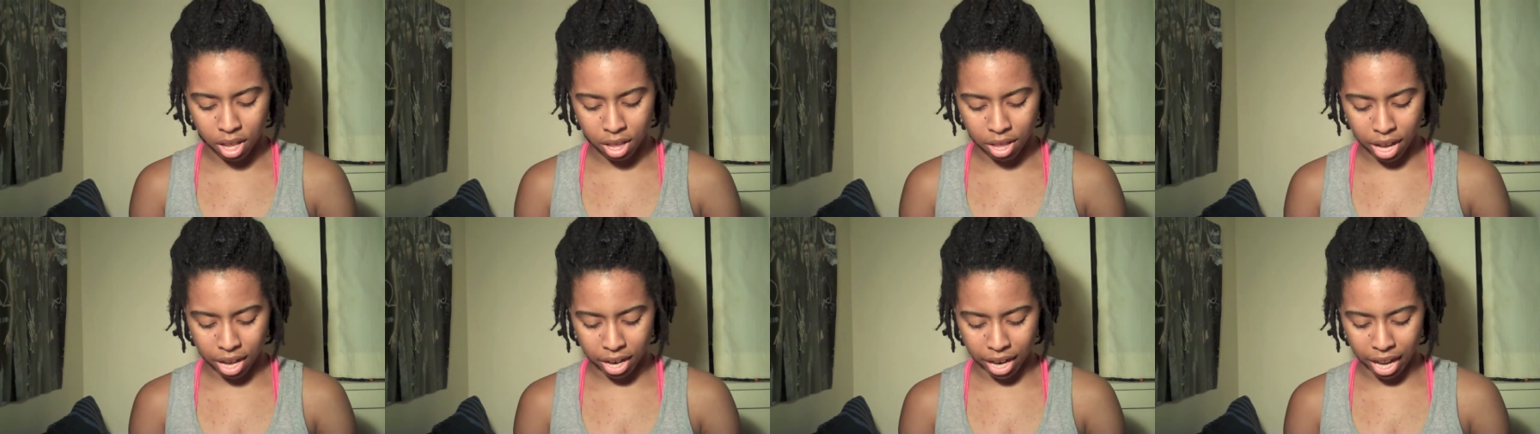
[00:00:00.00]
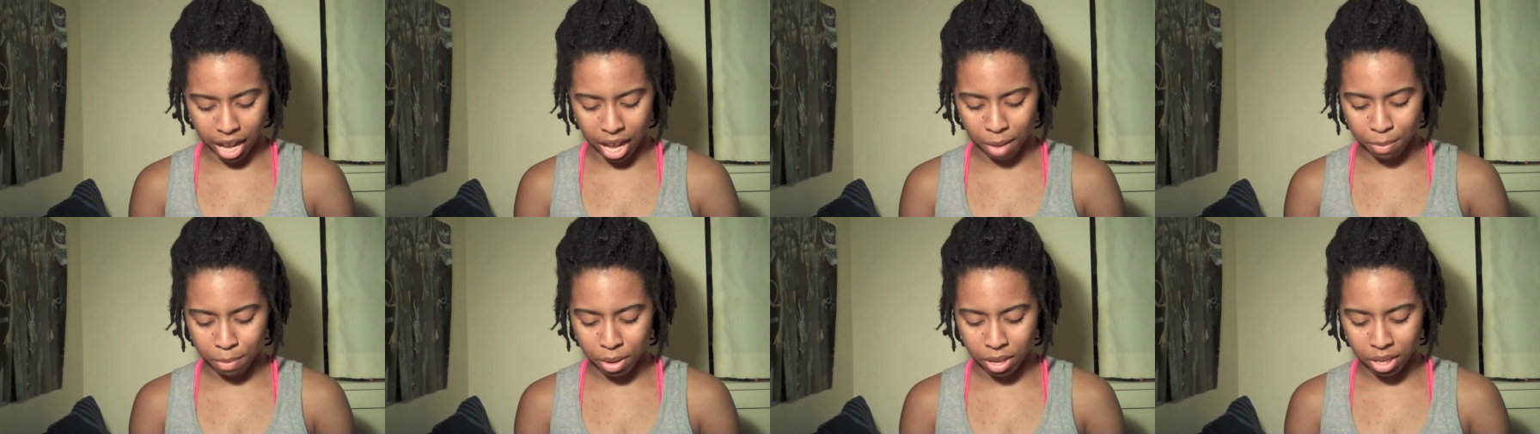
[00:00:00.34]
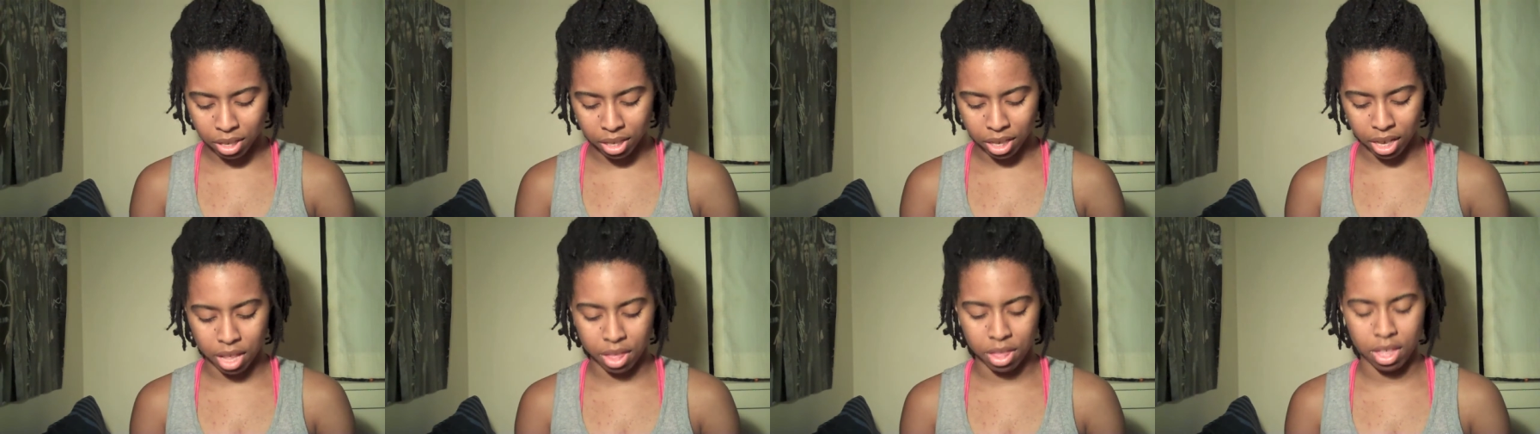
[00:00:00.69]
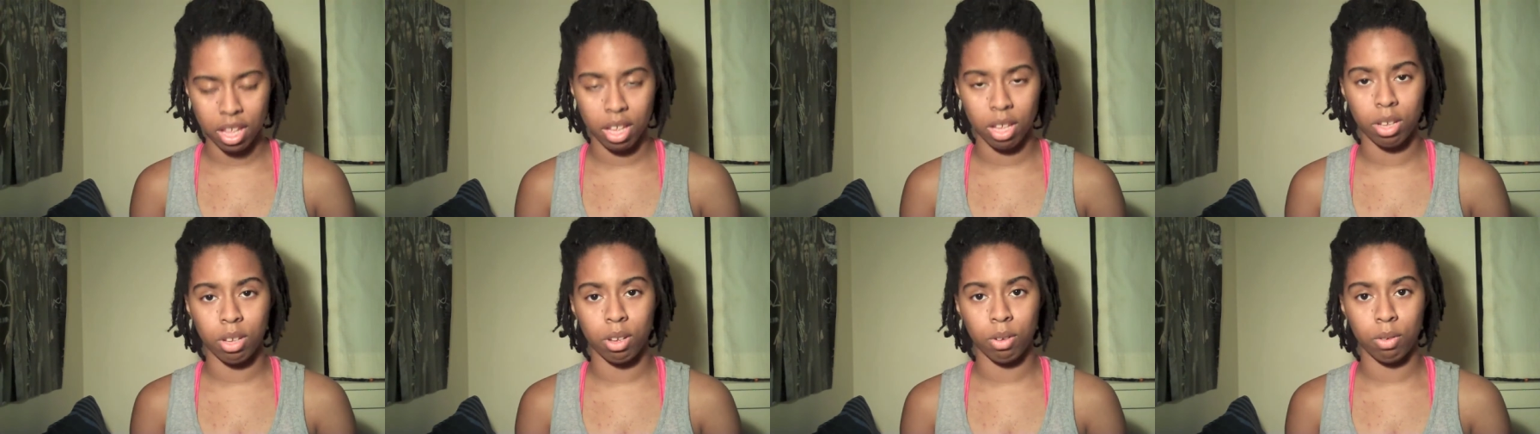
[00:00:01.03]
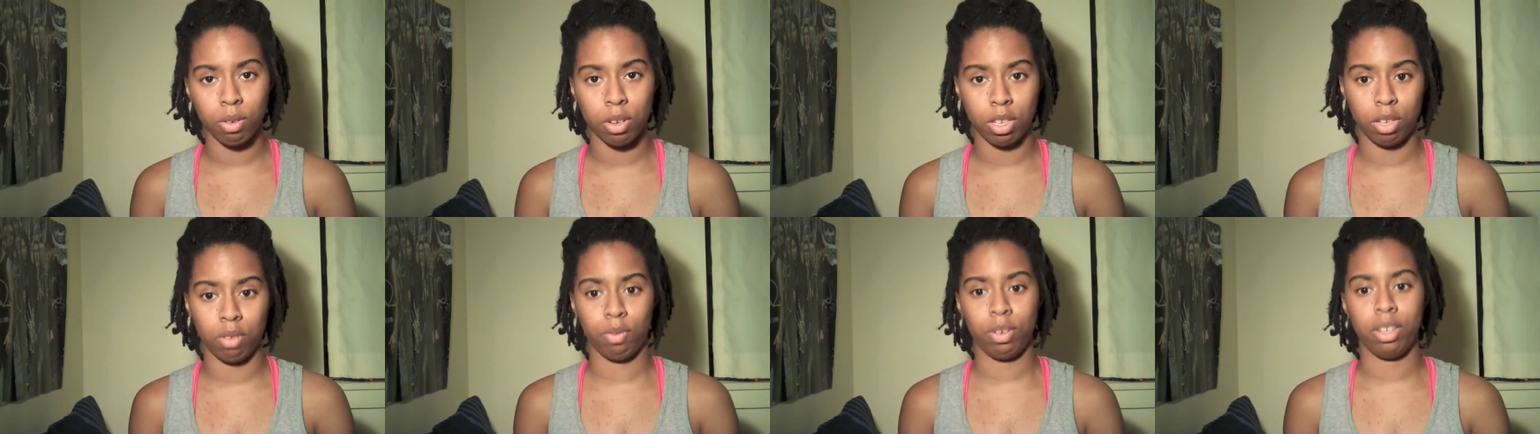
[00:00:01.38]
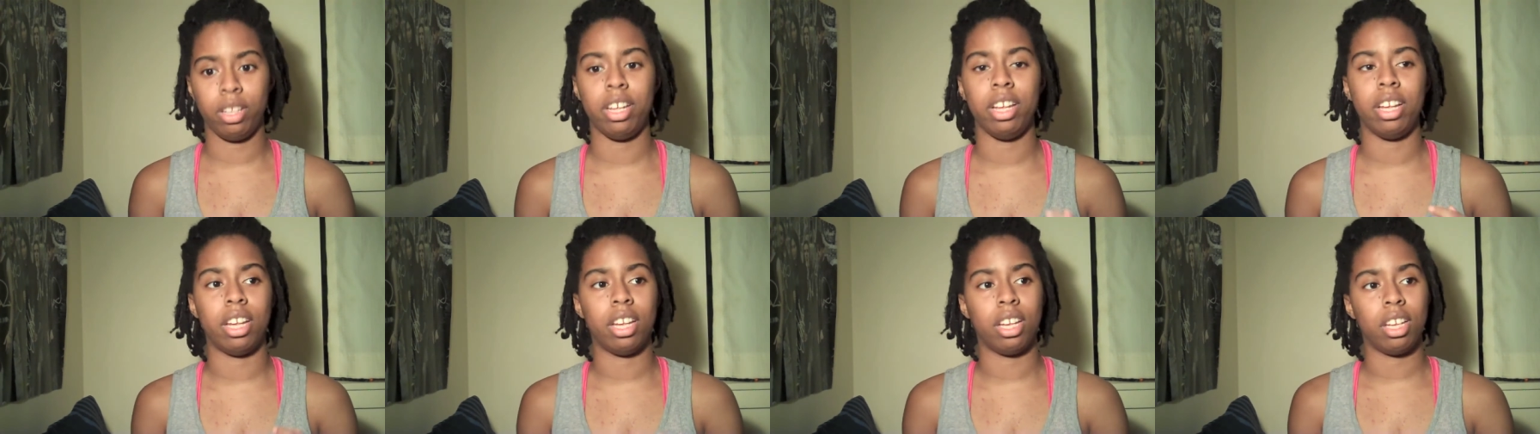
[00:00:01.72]
that happens that I think is
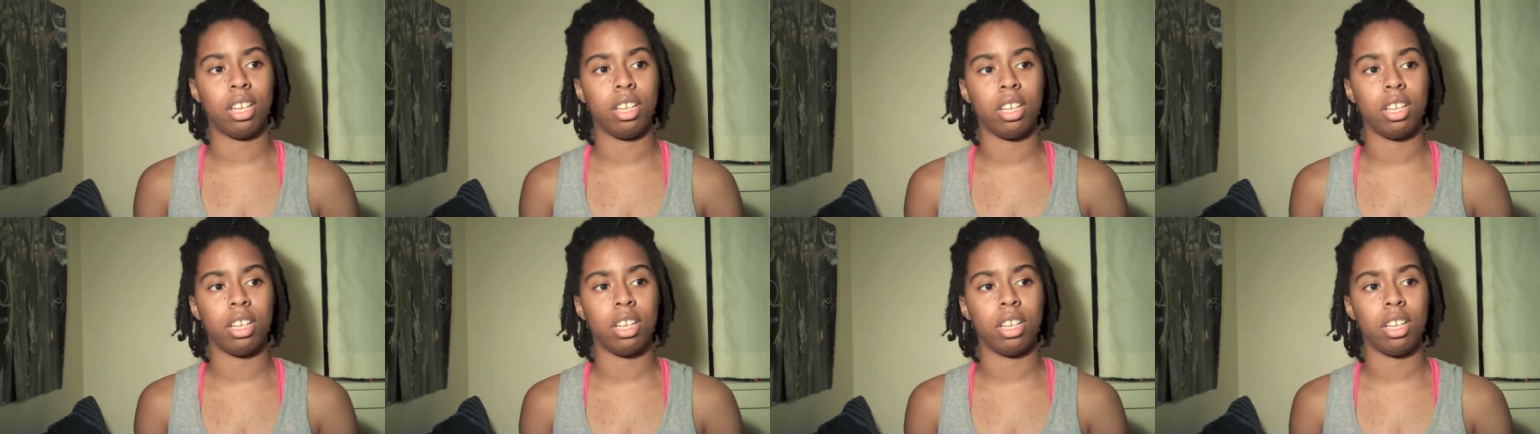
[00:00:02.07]
really